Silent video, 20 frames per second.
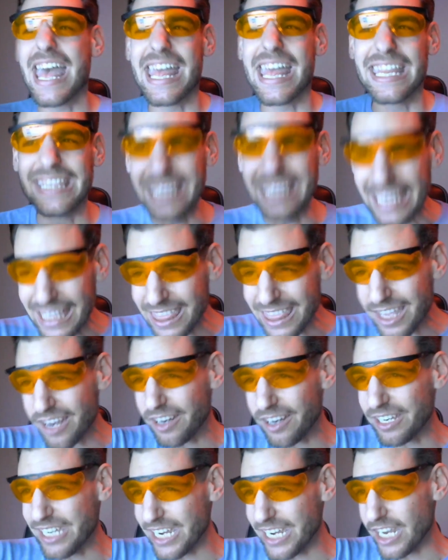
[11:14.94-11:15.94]

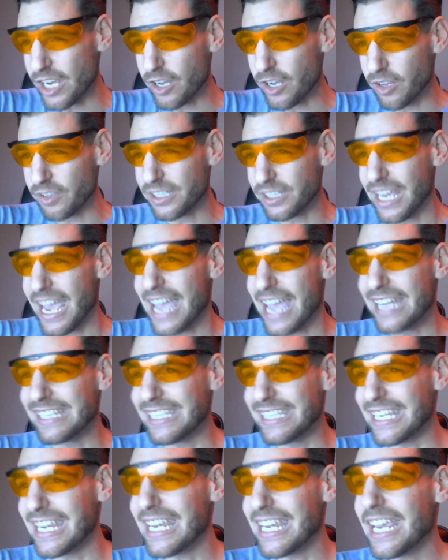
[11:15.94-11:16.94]
Neither yield
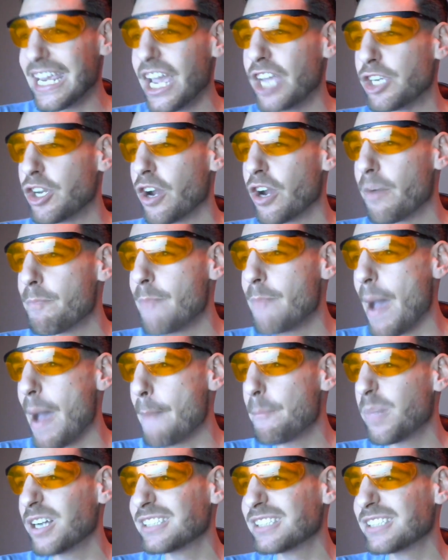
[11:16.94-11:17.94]
ye your members